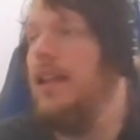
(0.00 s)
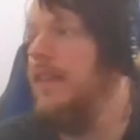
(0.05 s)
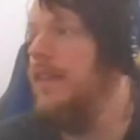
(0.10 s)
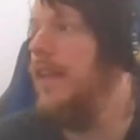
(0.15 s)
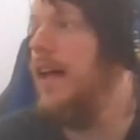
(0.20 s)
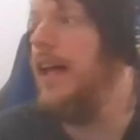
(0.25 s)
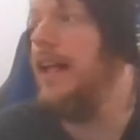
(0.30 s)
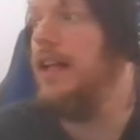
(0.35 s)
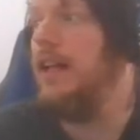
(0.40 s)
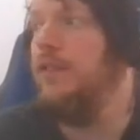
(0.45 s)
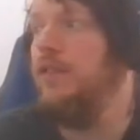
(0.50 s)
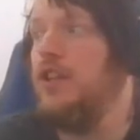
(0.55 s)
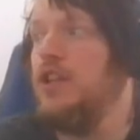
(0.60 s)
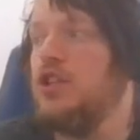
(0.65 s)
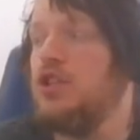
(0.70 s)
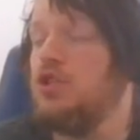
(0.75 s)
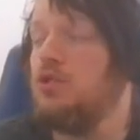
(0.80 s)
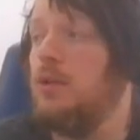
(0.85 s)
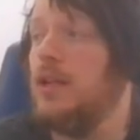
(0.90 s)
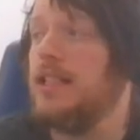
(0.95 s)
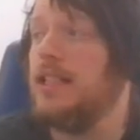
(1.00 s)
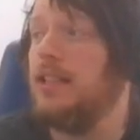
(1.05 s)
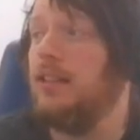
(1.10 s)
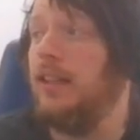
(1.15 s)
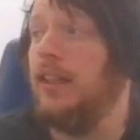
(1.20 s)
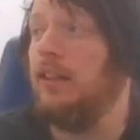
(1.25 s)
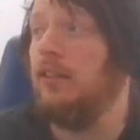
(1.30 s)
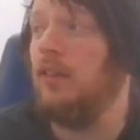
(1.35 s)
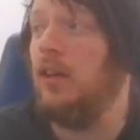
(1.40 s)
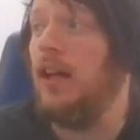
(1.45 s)
then if he destroys it
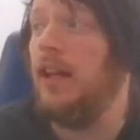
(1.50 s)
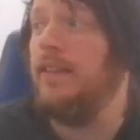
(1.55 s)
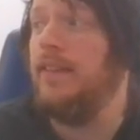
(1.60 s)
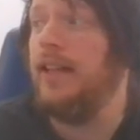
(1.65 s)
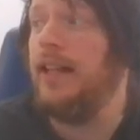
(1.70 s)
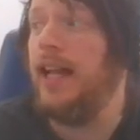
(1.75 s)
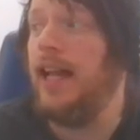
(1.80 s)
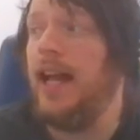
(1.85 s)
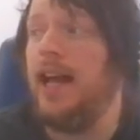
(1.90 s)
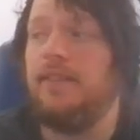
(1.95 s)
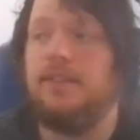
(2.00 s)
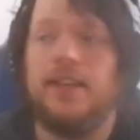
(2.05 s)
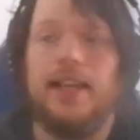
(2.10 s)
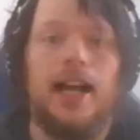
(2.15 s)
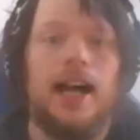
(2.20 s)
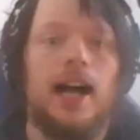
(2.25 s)
later on, then I have the